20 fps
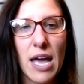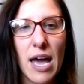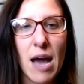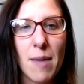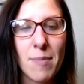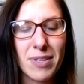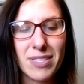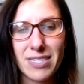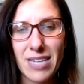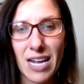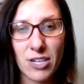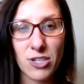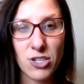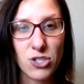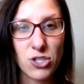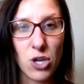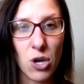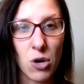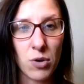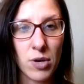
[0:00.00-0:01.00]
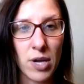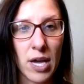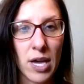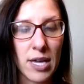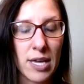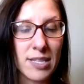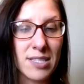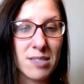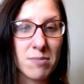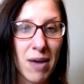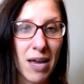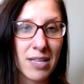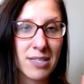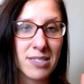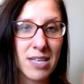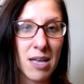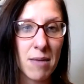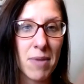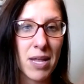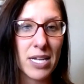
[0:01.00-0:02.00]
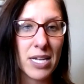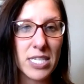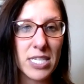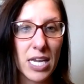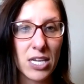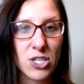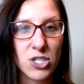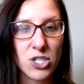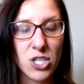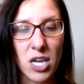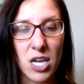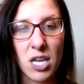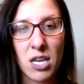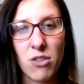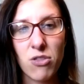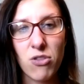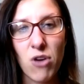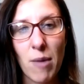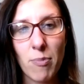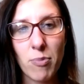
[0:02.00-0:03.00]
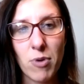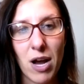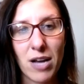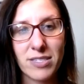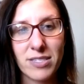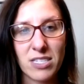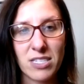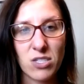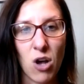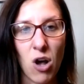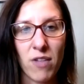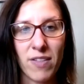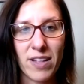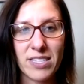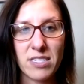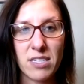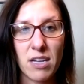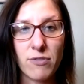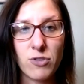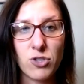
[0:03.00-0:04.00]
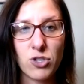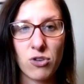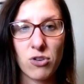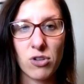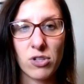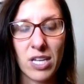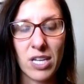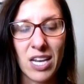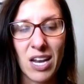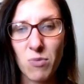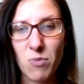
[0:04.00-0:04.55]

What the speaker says: It's not just yoga, it's mindset, meditation, thought process, all that stuff, journaling.